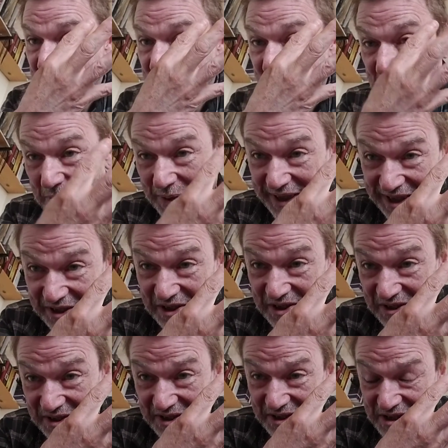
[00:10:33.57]

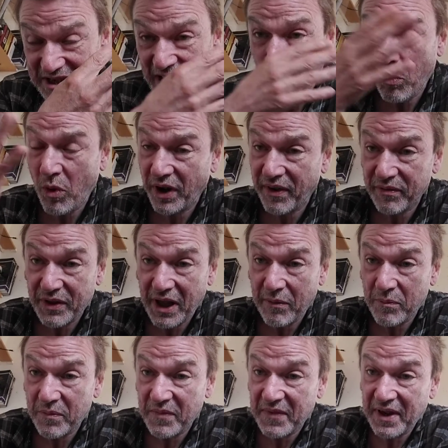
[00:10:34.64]
acquaintances, and one of
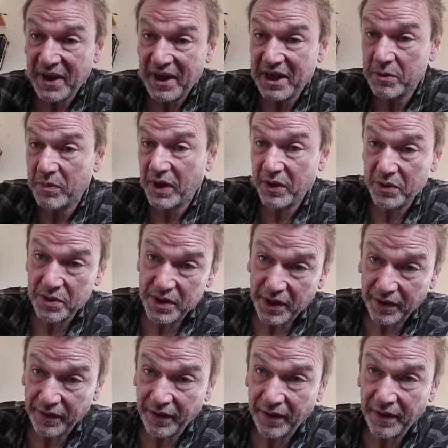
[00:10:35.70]
them is my
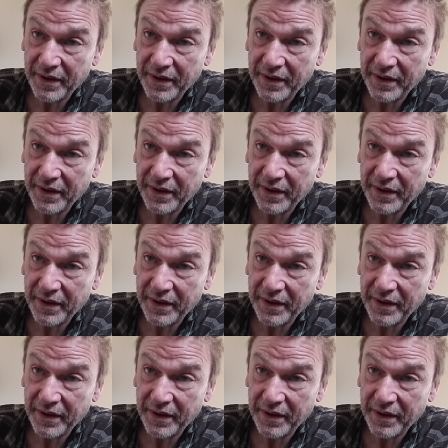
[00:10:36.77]
newsagent.